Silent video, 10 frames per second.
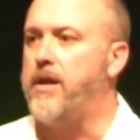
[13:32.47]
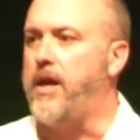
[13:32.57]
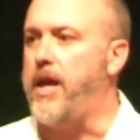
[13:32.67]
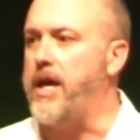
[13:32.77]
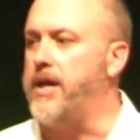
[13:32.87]

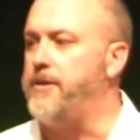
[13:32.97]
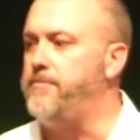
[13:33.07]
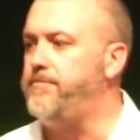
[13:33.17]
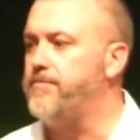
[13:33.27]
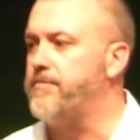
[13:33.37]

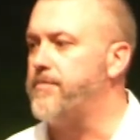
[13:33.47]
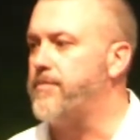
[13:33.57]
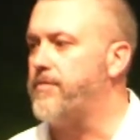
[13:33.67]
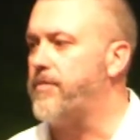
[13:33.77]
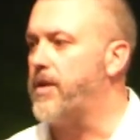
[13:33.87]
And
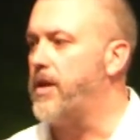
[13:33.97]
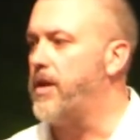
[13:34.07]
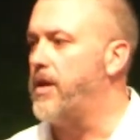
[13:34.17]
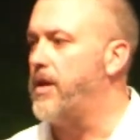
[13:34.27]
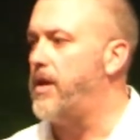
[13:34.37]

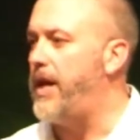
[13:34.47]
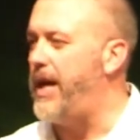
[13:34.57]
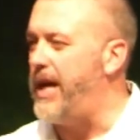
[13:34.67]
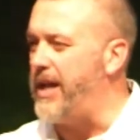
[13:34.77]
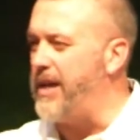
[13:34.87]

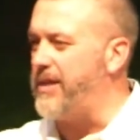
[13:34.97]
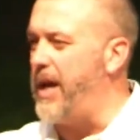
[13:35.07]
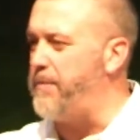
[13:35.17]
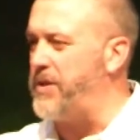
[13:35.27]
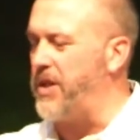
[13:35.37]
at
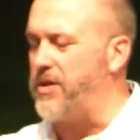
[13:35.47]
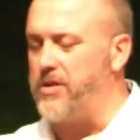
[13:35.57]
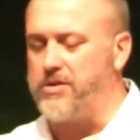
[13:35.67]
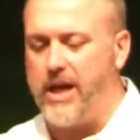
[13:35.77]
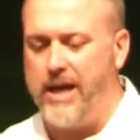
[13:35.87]
that
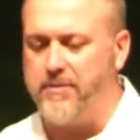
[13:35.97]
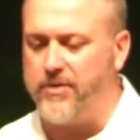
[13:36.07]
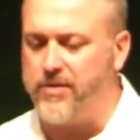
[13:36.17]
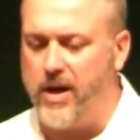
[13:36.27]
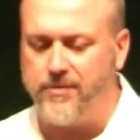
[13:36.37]
particular time
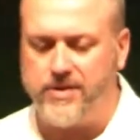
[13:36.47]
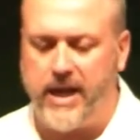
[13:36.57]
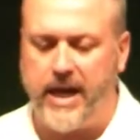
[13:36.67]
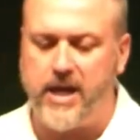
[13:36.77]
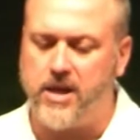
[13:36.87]
of
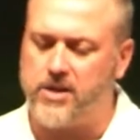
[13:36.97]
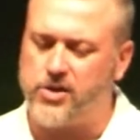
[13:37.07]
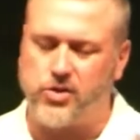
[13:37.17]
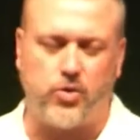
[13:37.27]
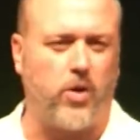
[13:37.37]
day, it's
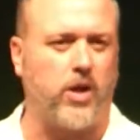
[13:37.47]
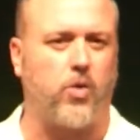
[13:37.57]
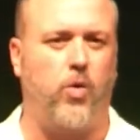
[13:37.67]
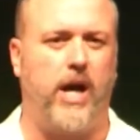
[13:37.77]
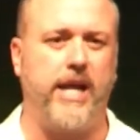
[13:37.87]
just sort of
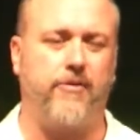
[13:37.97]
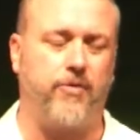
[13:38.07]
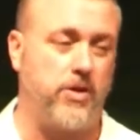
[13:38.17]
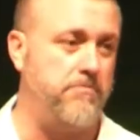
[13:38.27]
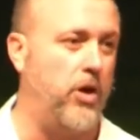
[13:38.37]
quiet for
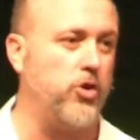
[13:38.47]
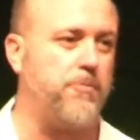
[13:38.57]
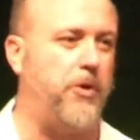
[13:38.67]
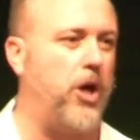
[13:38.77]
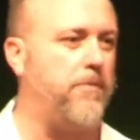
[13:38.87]
the
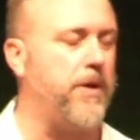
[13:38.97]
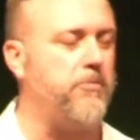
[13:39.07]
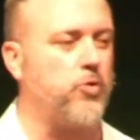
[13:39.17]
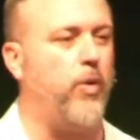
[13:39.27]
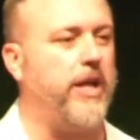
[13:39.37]
most part.
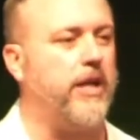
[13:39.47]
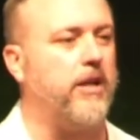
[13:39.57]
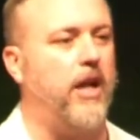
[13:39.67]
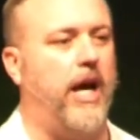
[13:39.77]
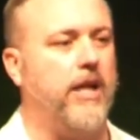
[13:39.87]
People's waiting in
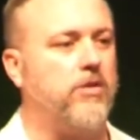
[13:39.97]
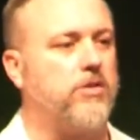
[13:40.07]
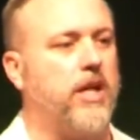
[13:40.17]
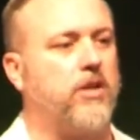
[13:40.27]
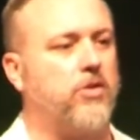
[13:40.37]
line. They're
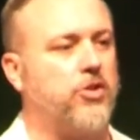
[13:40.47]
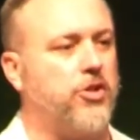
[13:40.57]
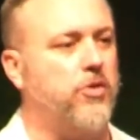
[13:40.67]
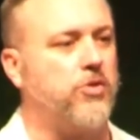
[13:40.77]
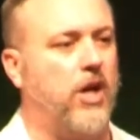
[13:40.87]
taking their
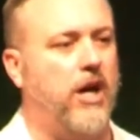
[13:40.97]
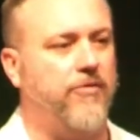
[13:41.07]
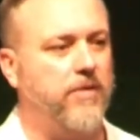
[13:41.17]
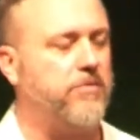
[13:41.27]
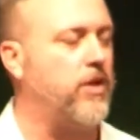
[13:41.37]
shoes off,
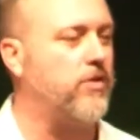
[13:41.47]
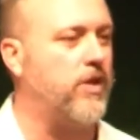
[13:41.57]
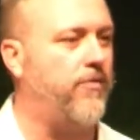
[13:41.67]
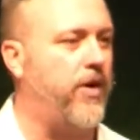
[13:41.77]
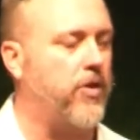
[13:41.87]
emptying
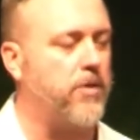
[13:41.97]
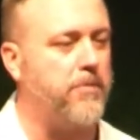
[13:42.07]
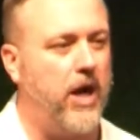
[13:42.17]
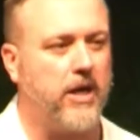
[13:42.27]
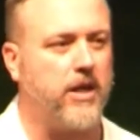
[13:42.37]
stuff out of their
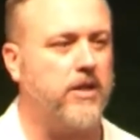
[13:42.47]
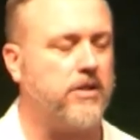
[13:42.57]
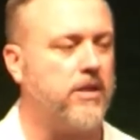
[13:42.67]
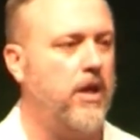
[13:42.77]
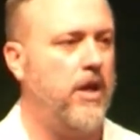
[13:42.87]
pockets.